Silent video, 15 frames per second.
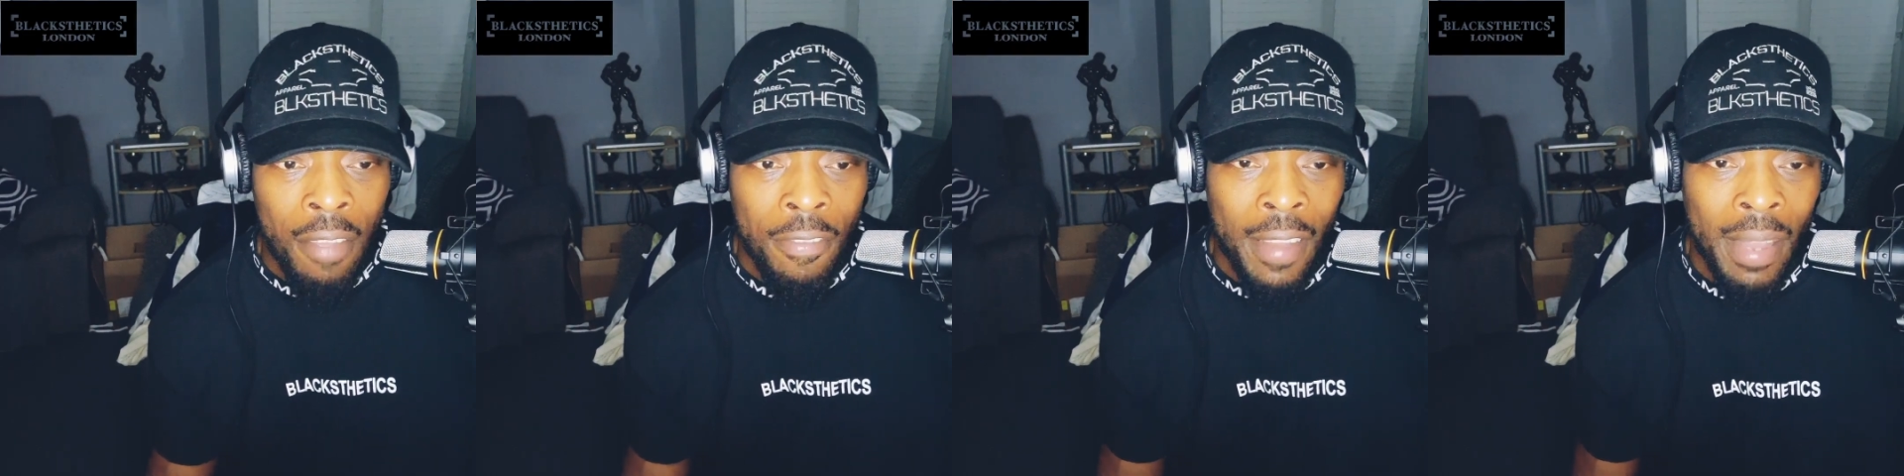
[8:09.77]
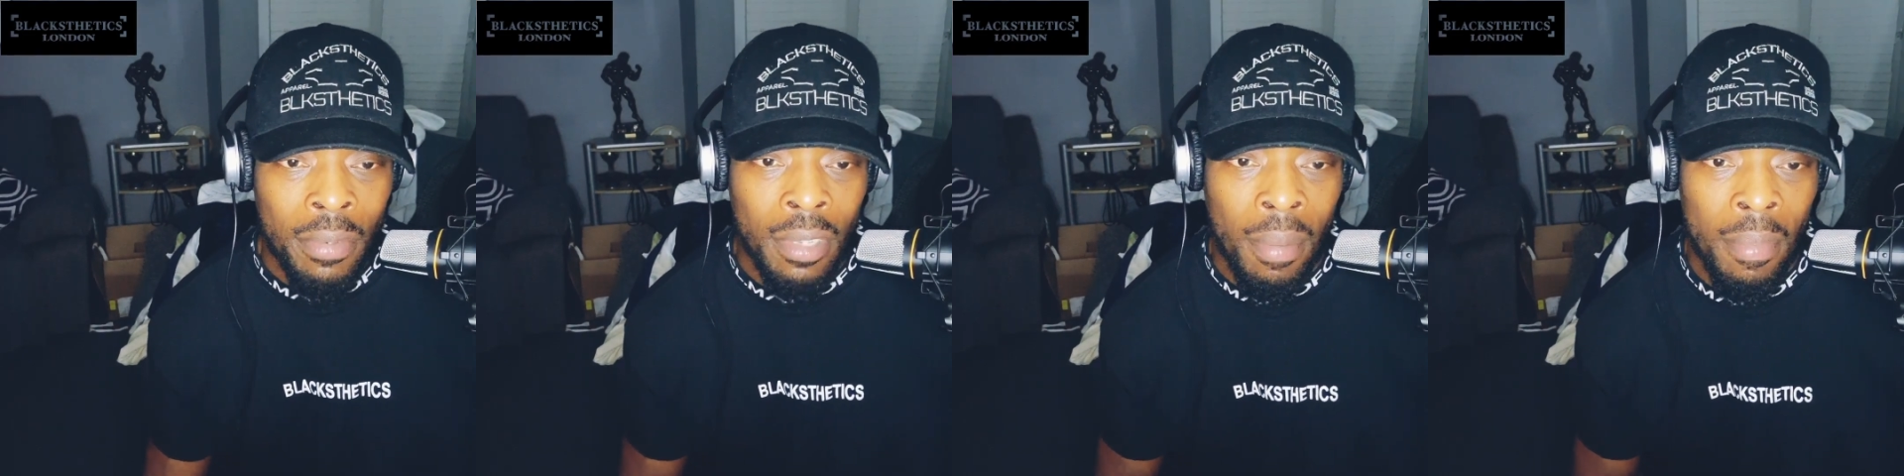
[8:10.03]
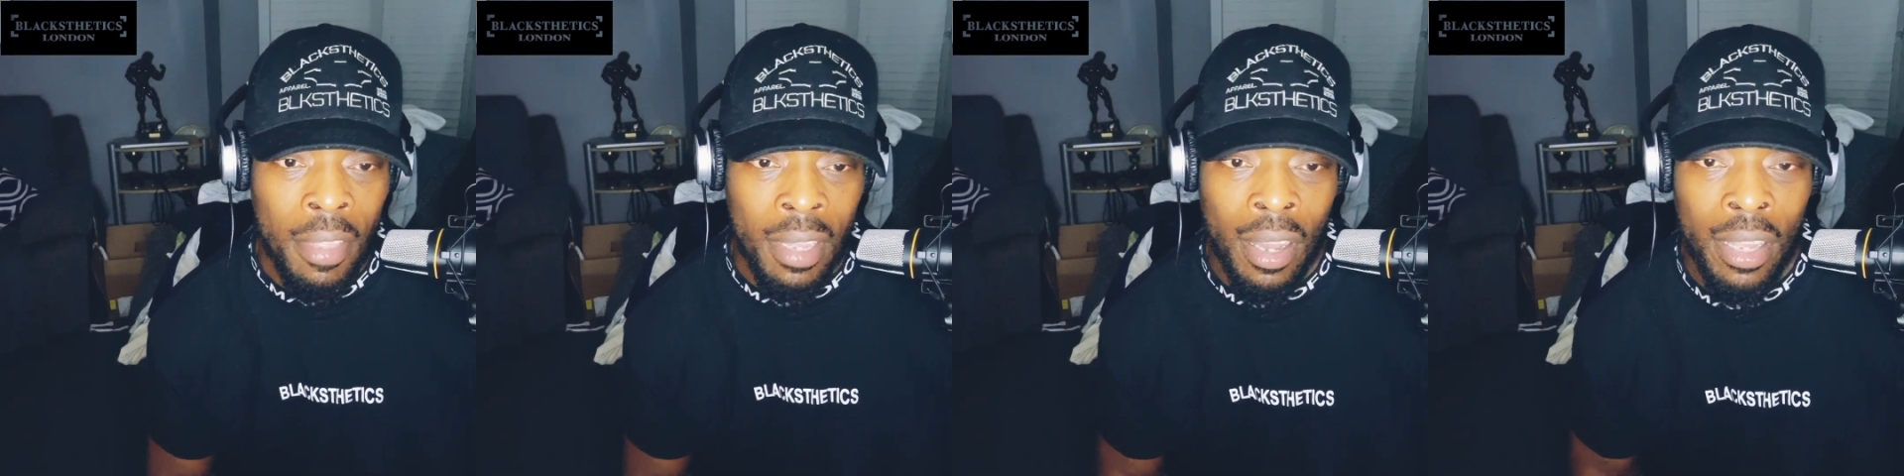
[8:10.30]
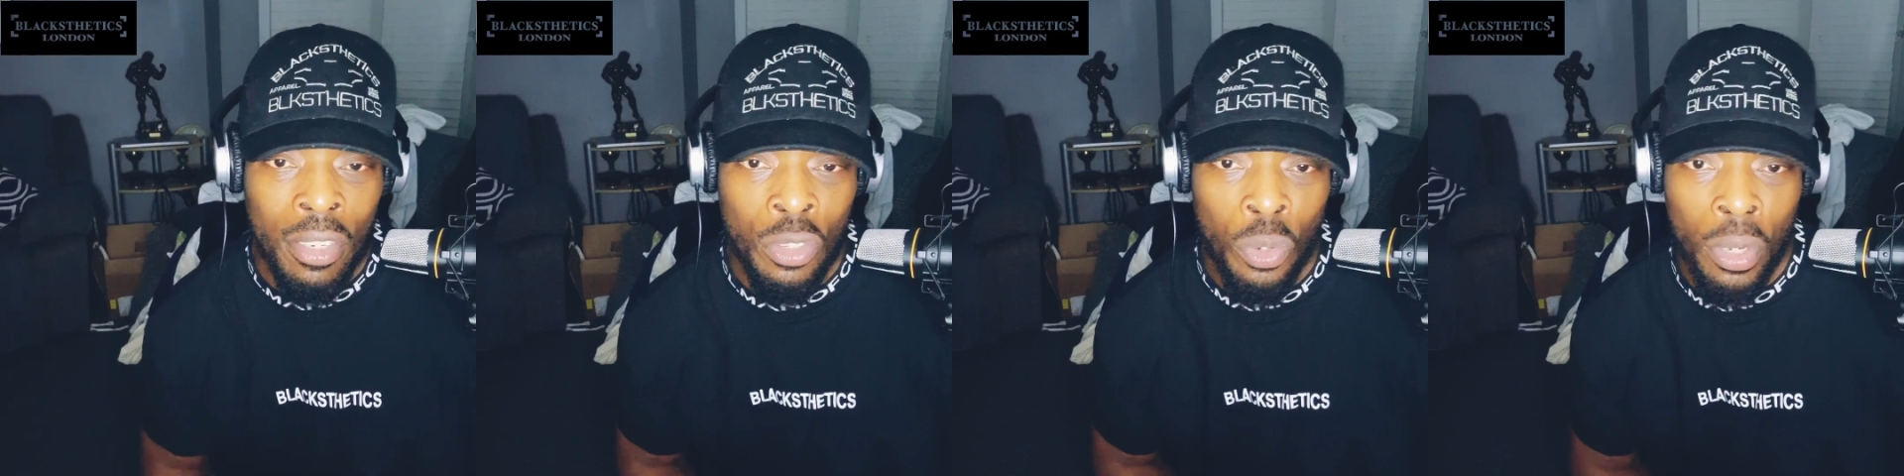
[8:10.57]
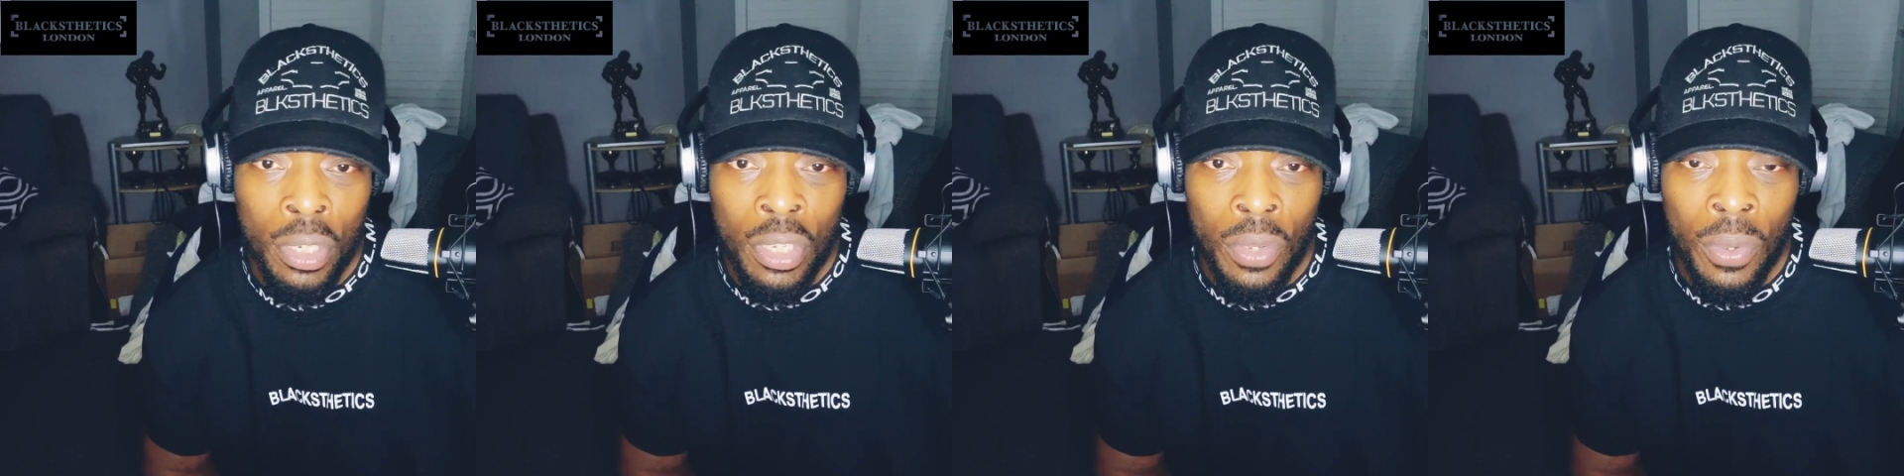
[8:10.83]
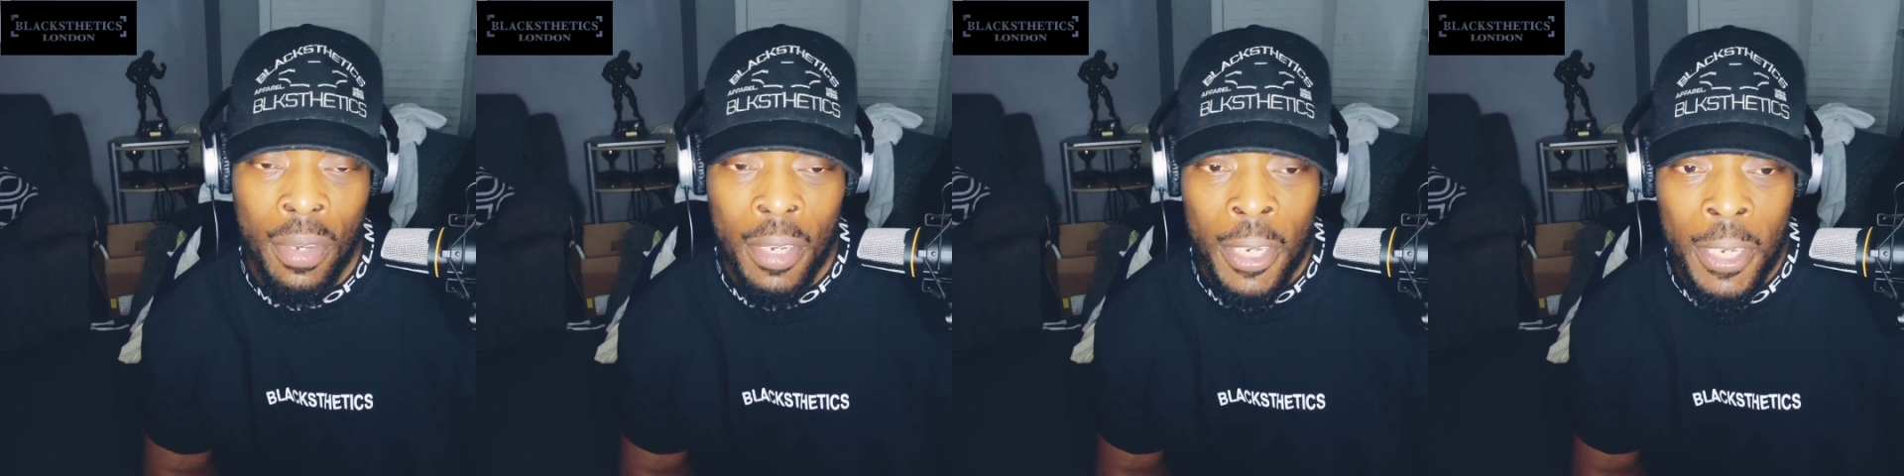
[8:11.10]
found something I enjoyed
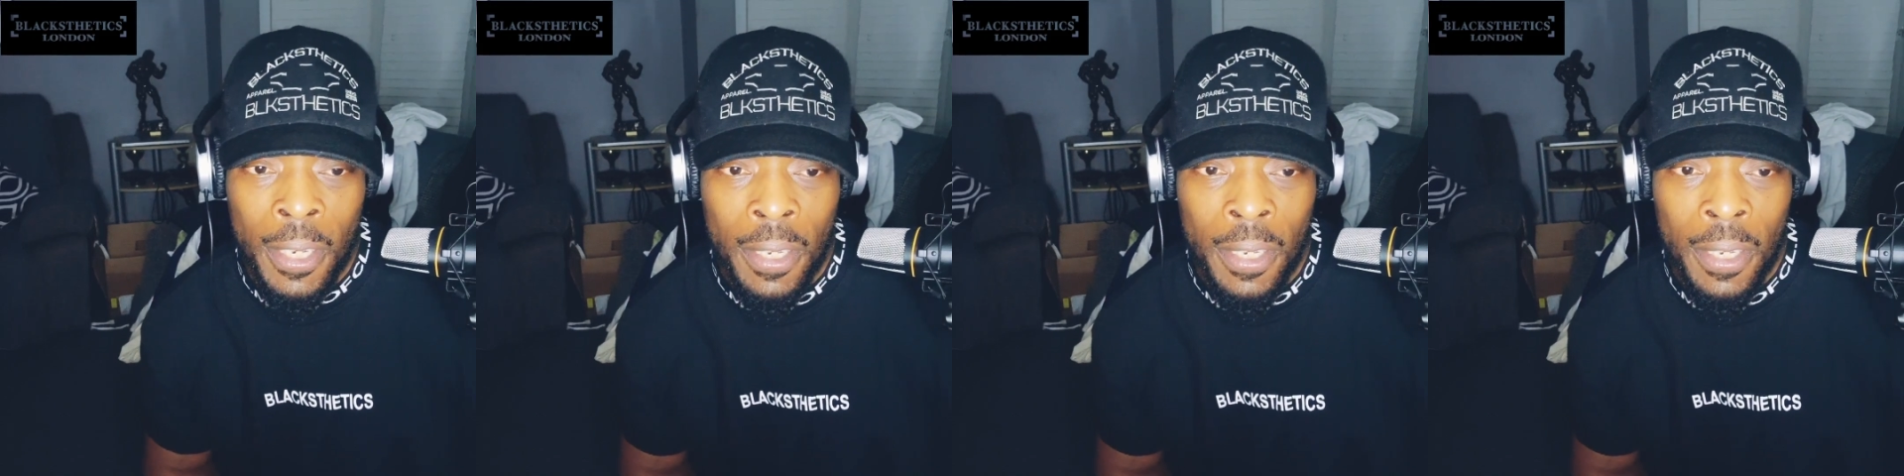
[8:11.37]
doing